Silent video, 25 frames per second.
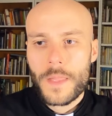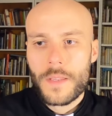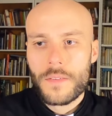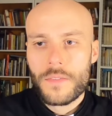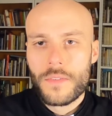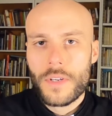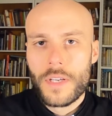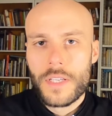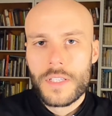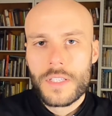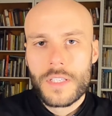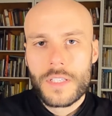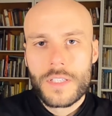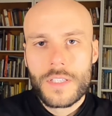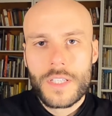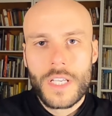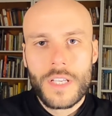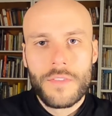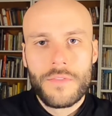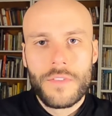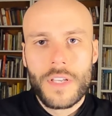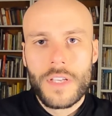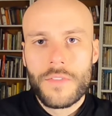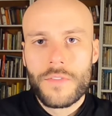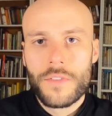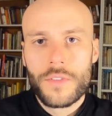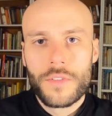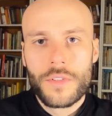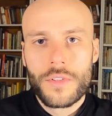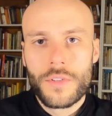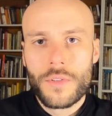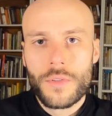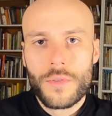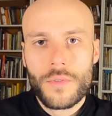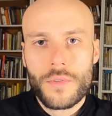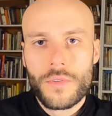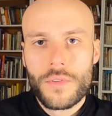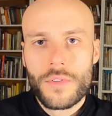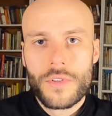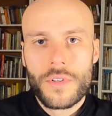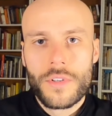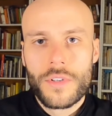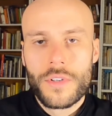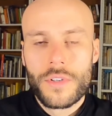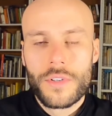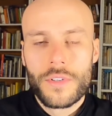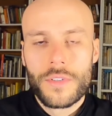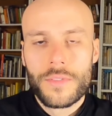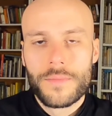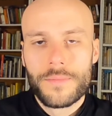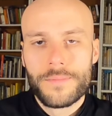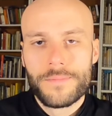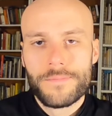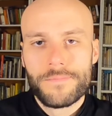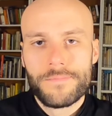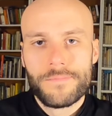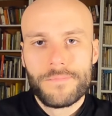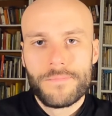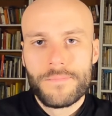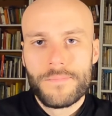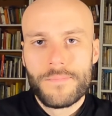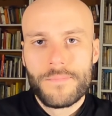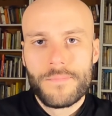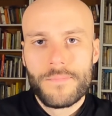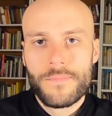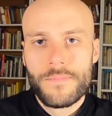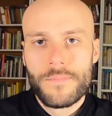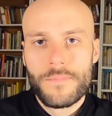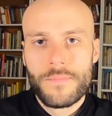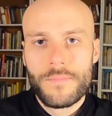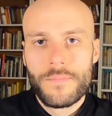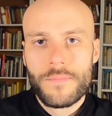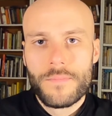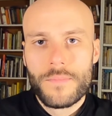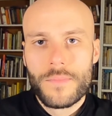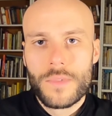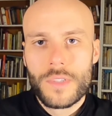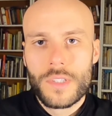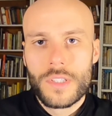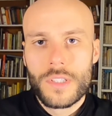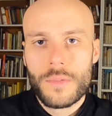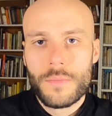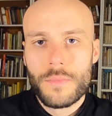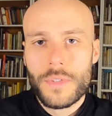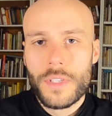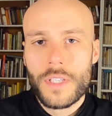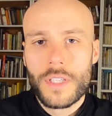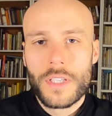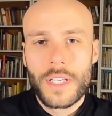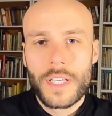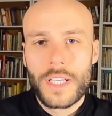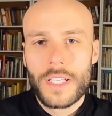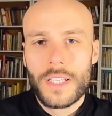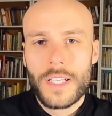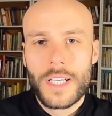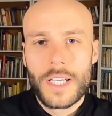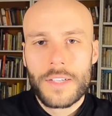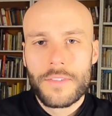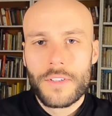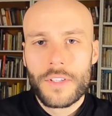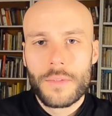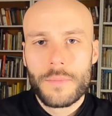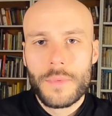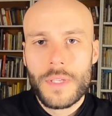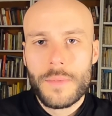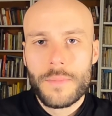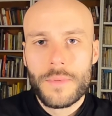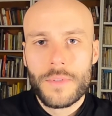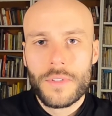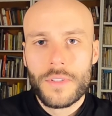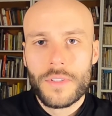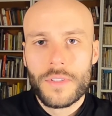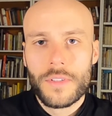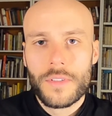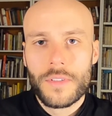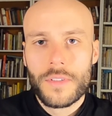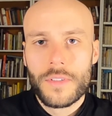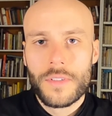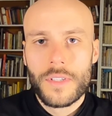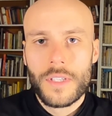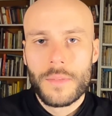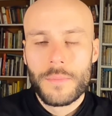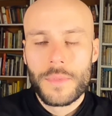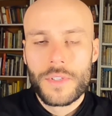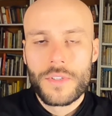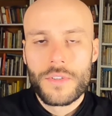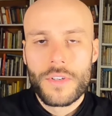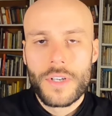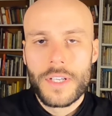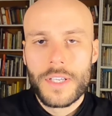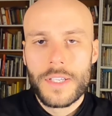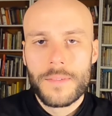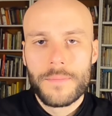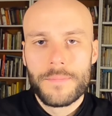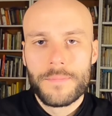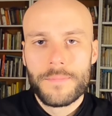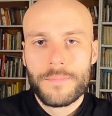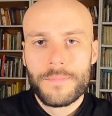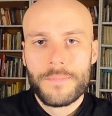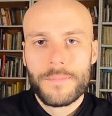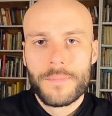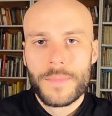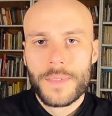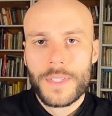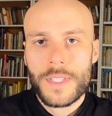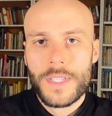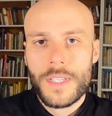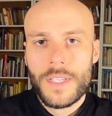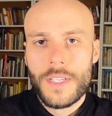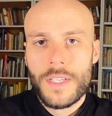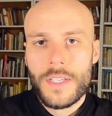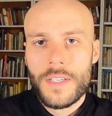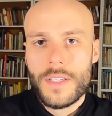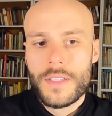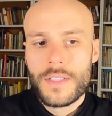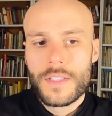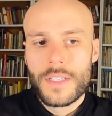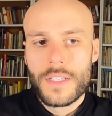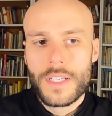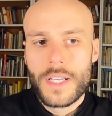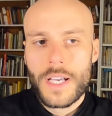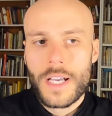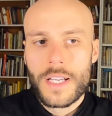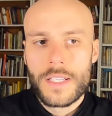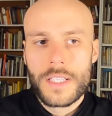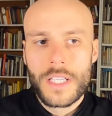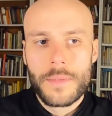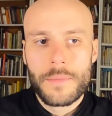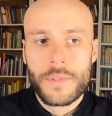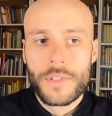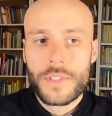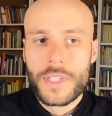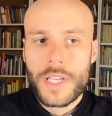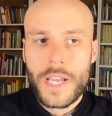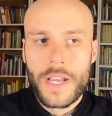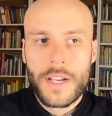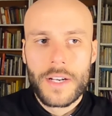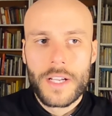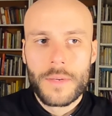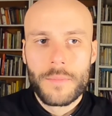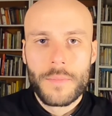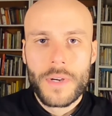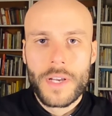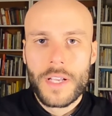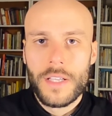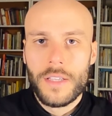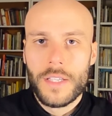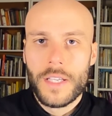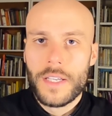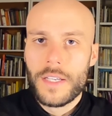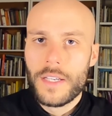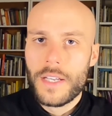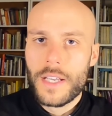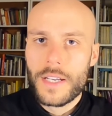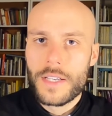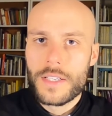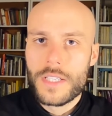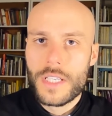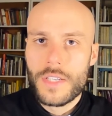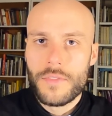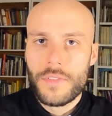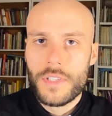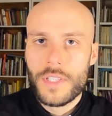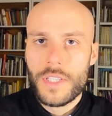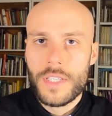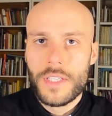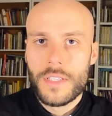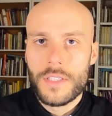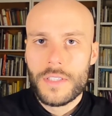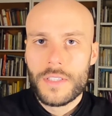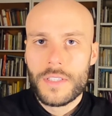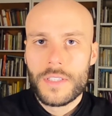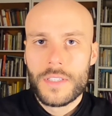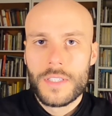right? To stay faithful to the Lord, or to be like a lot of other people and betray him. To not double down on my Lenten activity,